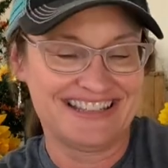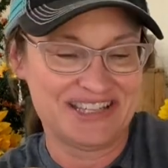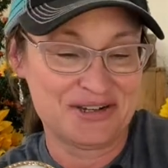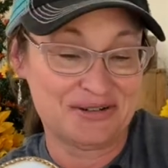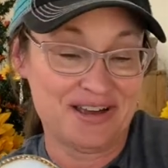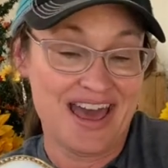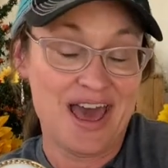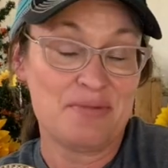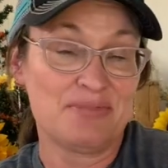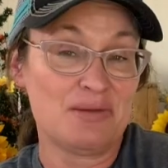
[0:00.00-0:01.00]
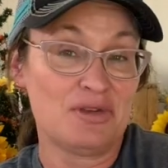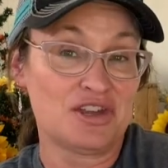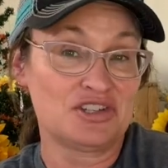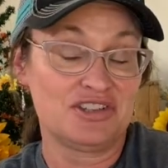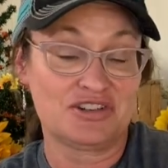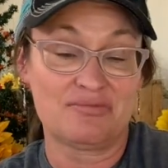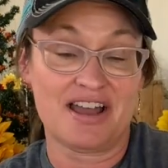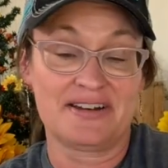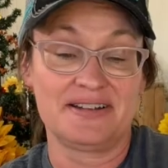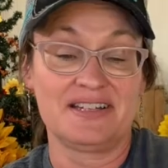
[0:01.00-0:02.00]
so maybe I should start
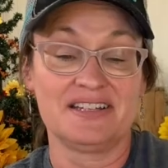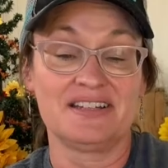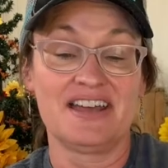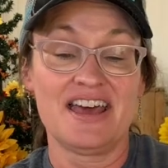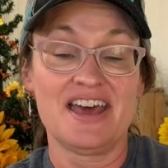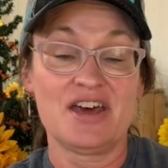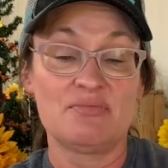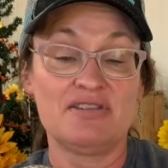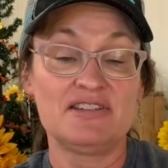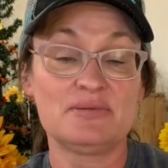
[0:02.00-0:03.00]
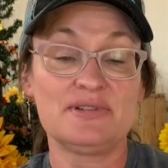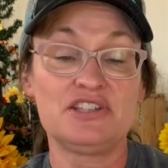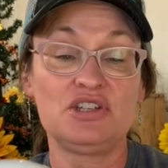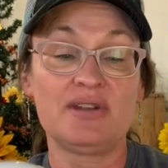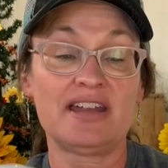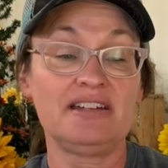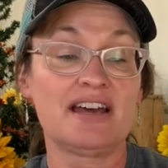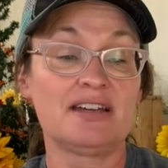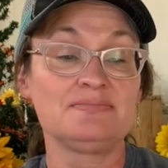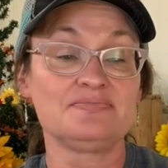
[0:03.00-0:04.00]
buying it again. But this one was
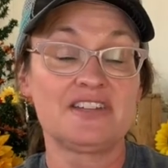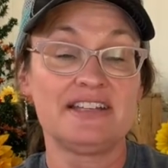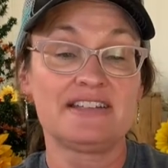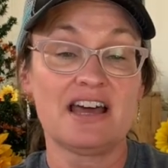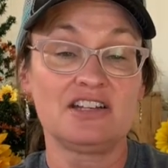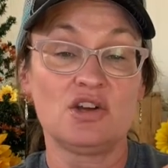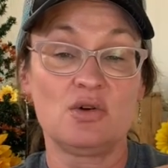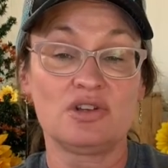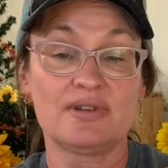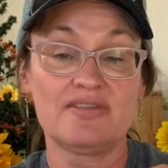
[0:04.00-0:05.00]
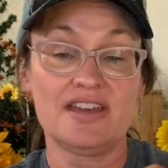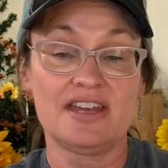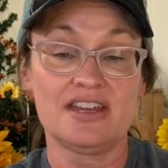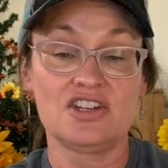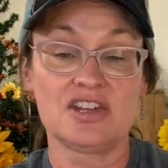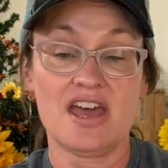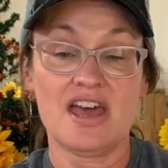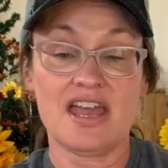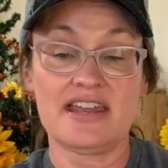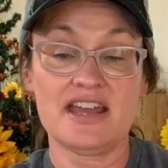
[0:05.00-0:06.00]
$2.99, and it's got gold around the edge,
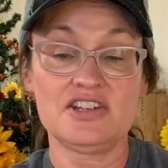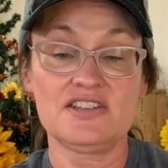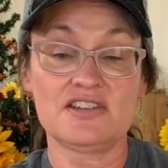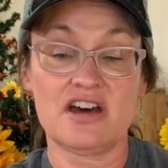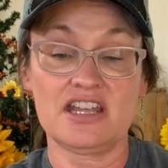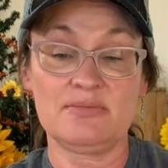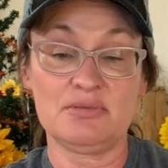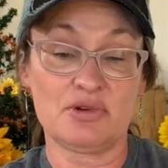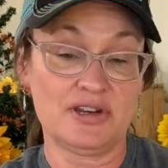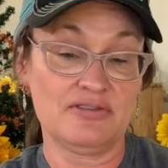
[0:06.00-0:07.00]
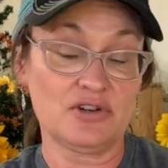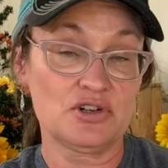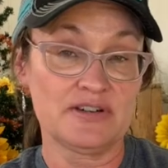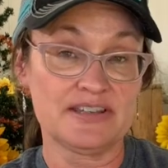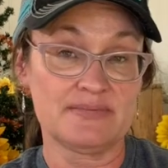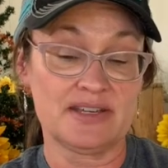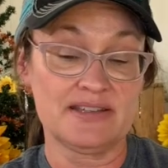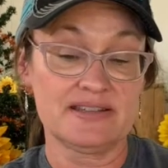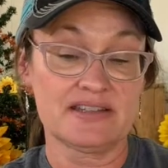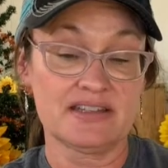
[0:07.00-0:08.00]
and I just thought it'd be pretty for
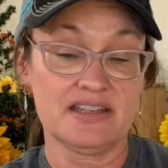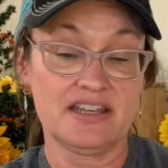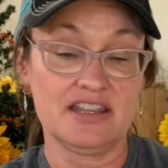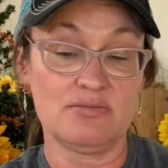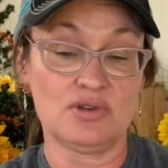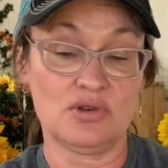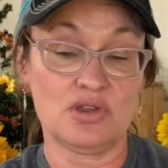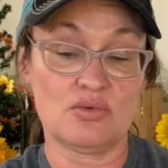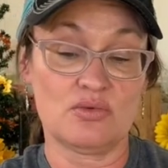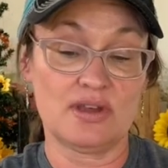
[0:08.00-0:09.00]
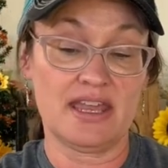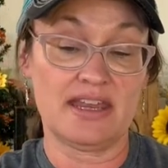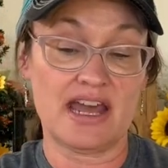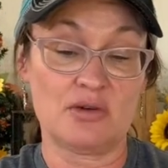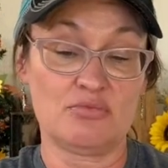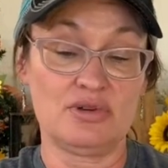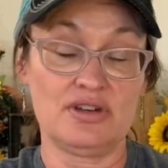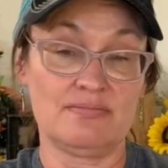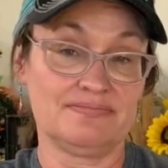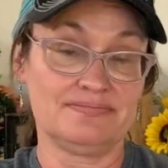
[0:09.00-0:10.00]
Christmas in the booth, and I will
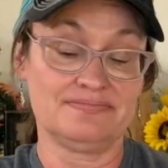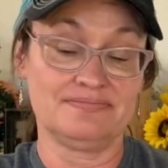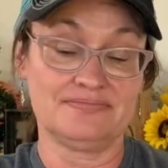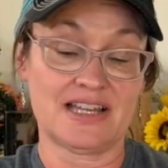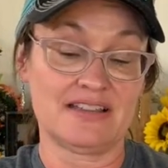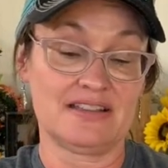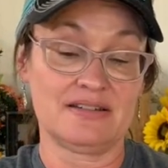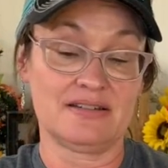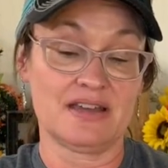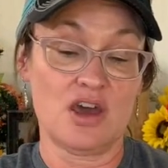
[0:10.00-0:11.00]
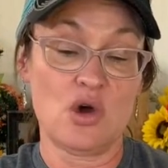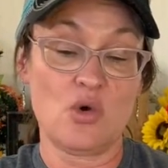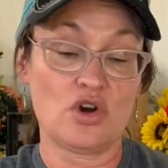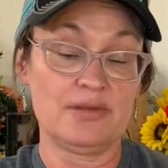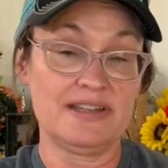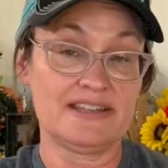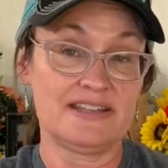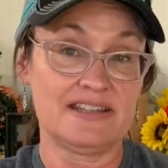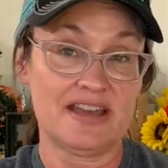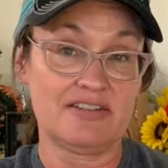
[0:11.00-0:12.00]
put like the ornaments and
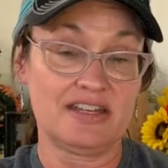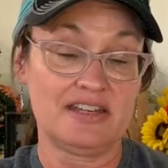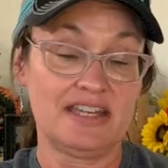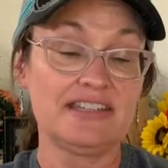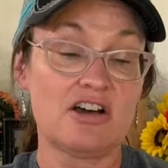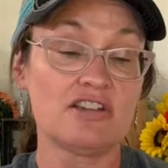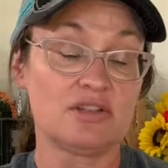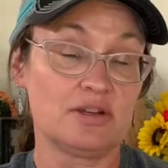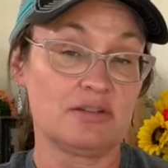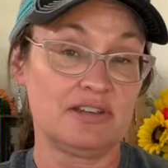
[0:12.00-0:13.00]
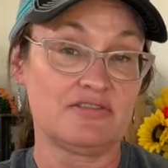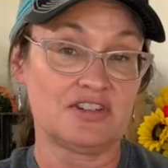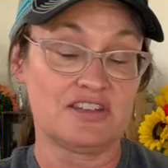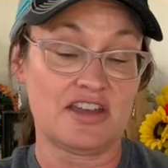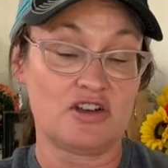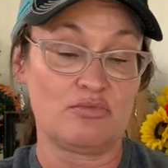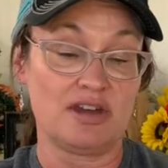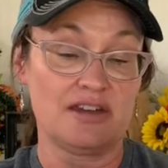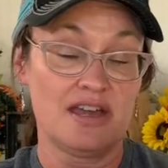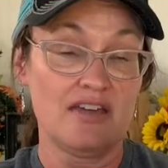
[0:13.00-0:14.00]
stuff in it. It's also going to be for sale,
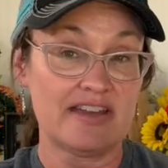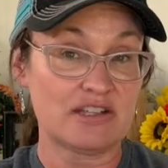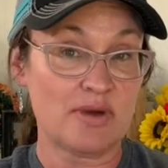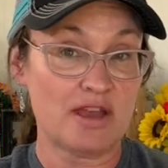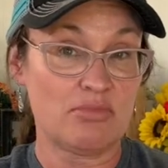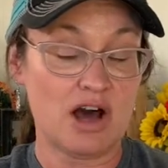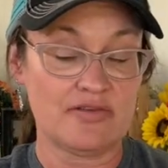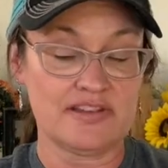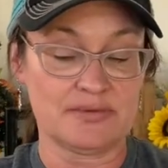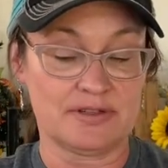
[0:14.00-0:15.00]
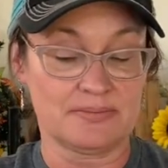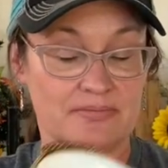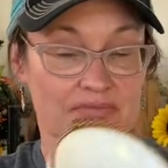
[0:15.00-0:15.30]
but that's why I bought this one.